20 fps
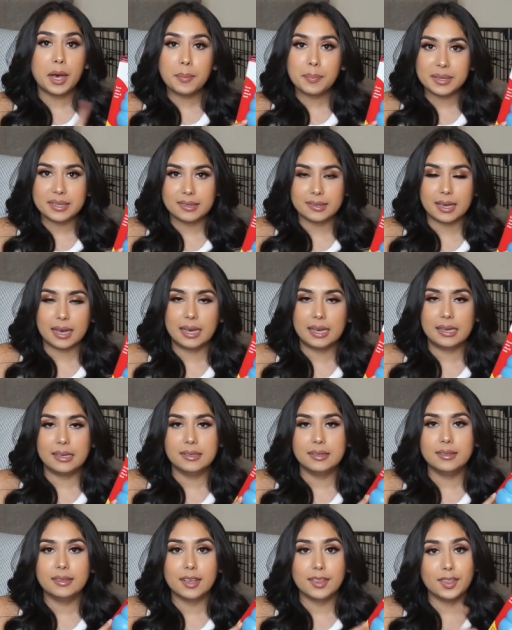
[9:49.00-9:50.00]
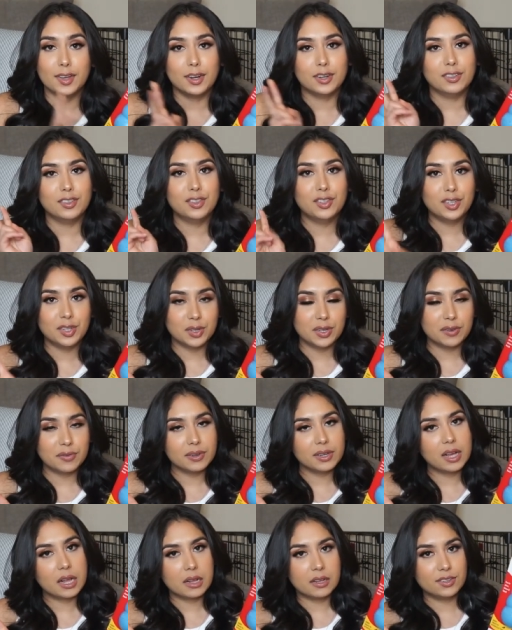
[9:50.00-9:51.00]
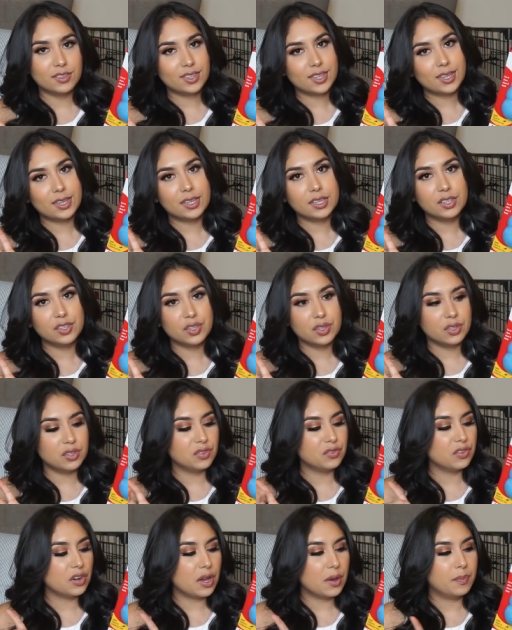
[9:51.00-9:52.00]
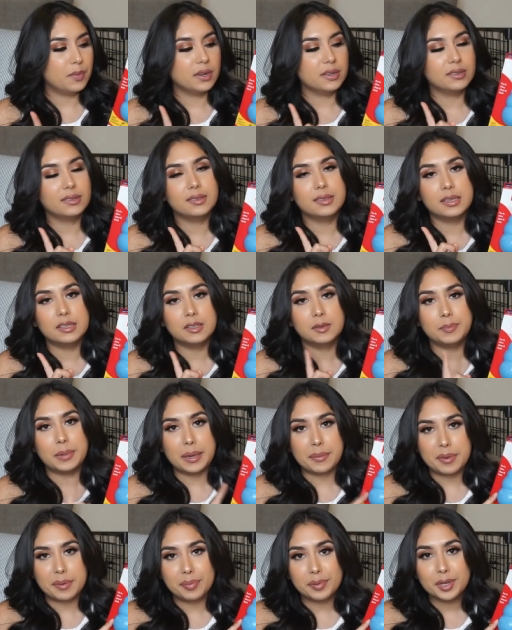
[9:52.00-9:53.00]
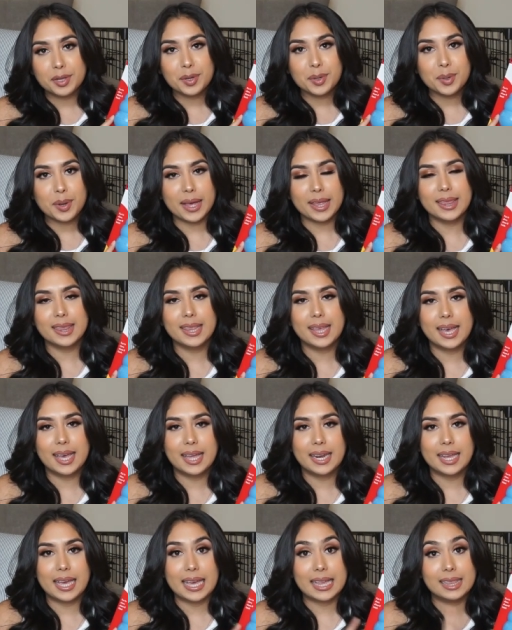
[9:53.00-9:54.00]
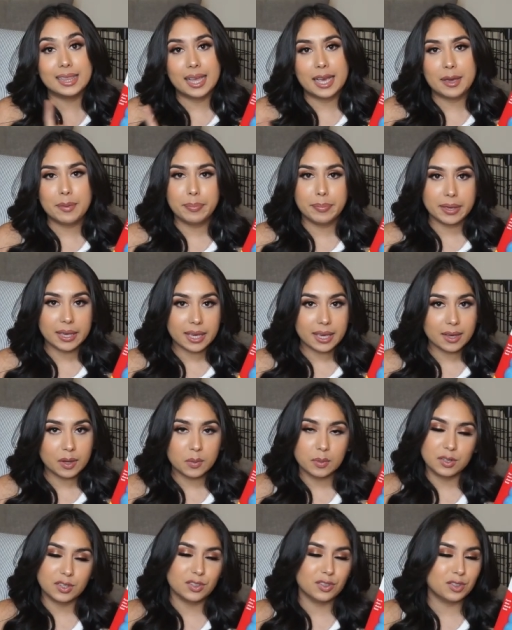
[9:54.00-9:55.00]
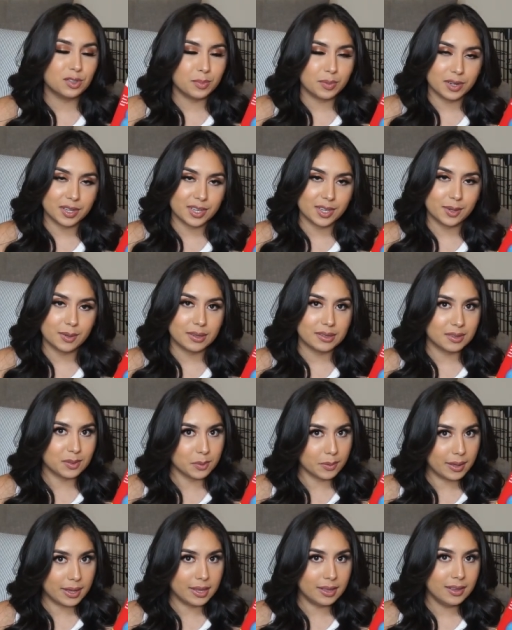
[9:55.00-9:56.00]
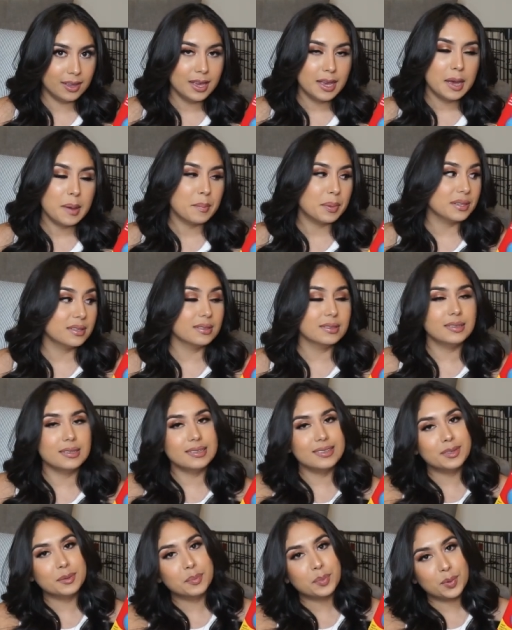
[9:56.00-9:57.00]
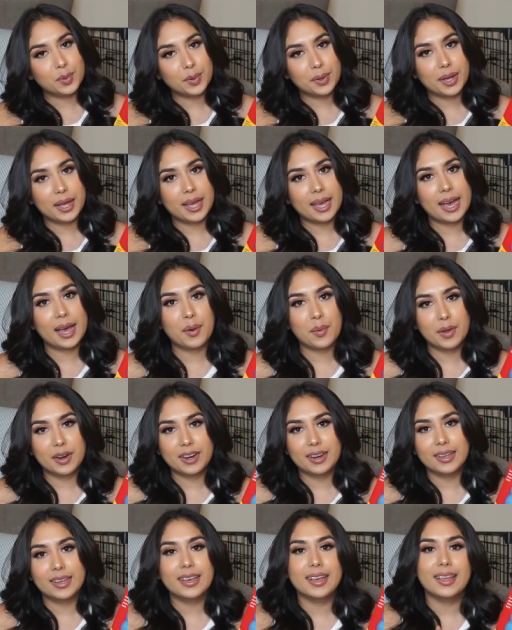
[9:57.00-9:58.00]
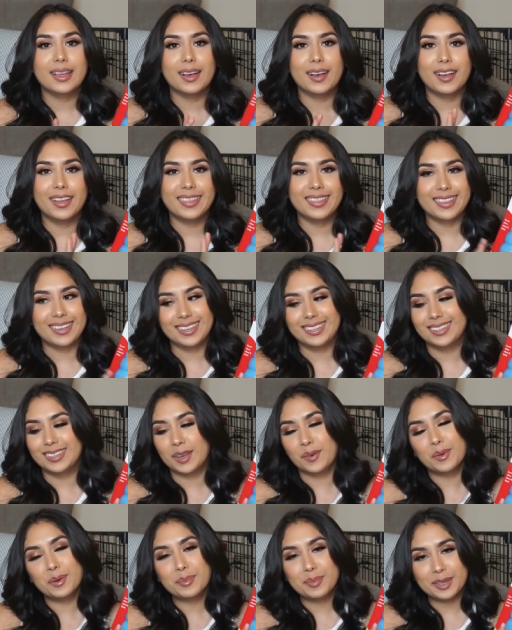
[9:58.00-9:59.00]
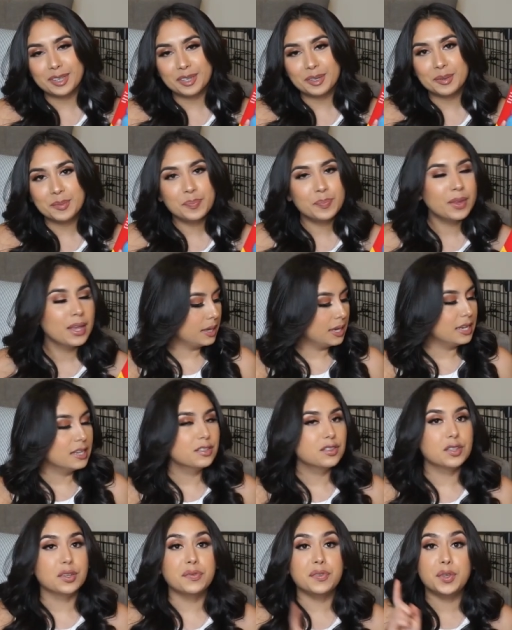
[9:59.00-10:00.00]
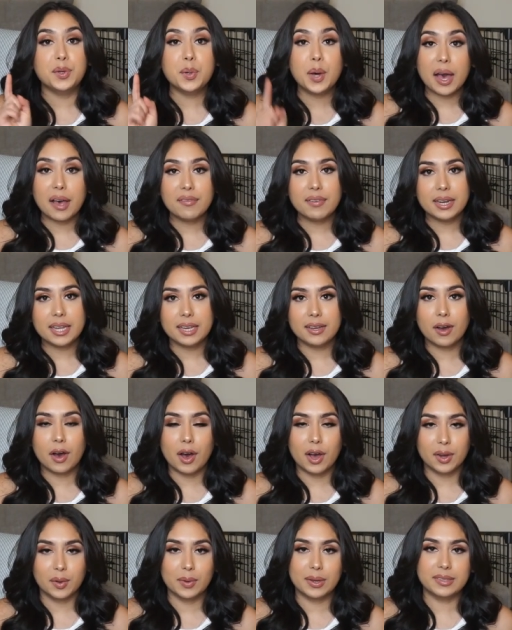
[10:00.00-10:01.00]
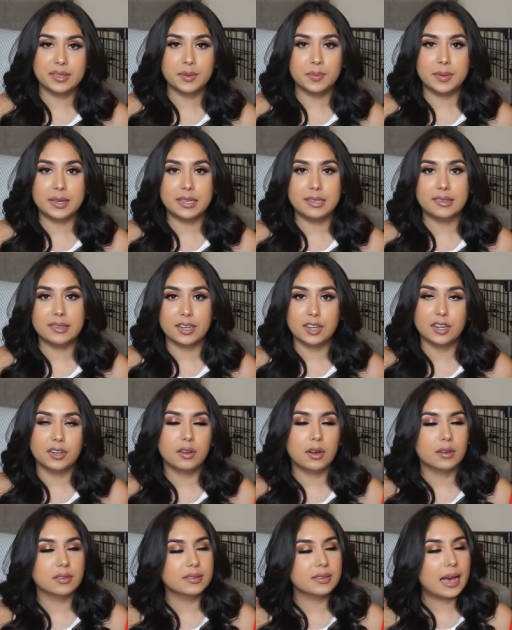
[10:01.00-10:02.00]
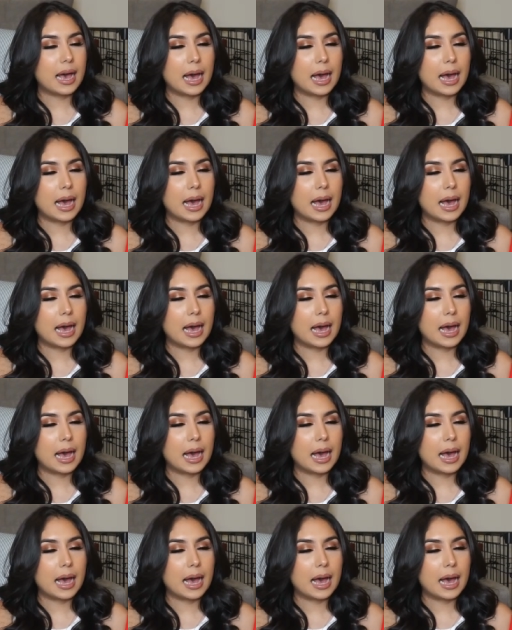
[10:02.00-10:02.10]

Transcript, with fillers: puppy size. There's two different colors that you can choose from. There's this baby blue and then a light pink, which is super cute as well. But since he's a boy, I wanted to get things that were blue. So if you have any Kong recipes that your dogs